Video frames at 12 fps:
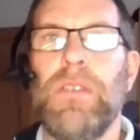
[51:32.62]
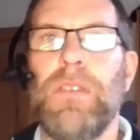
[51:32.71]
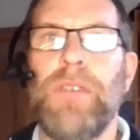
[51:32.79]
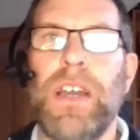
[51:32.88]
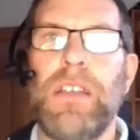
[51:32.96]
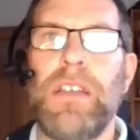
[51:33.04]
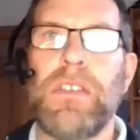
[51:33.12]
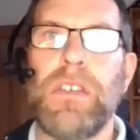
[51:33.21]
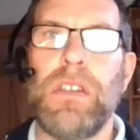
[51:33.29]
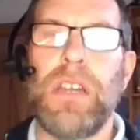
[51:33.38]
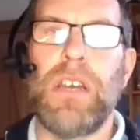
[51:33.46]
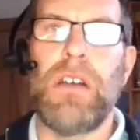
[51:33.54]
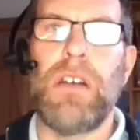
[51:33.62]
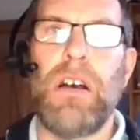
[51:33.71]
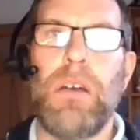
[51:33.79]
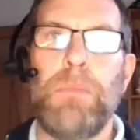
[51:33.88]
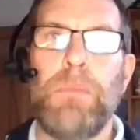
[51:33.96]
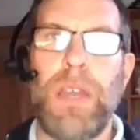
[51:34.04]
face, there
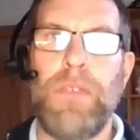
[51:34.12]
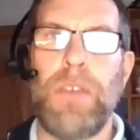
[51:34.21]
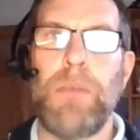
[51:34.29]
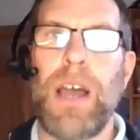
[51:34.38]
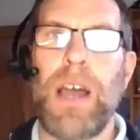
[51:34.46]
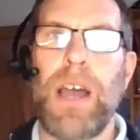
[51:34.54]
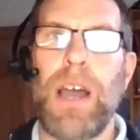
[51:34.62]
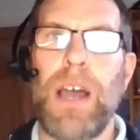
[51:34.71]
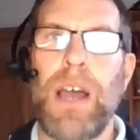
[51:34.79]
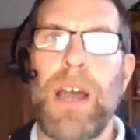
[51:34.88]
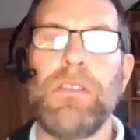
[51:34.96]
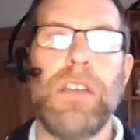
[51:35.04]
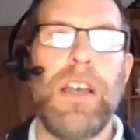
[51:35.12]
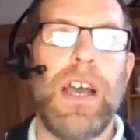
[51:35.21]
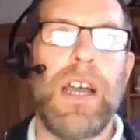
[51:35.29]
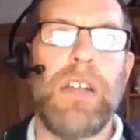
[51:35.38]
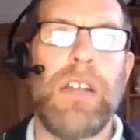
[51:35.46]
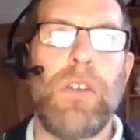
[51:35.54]
are PV panels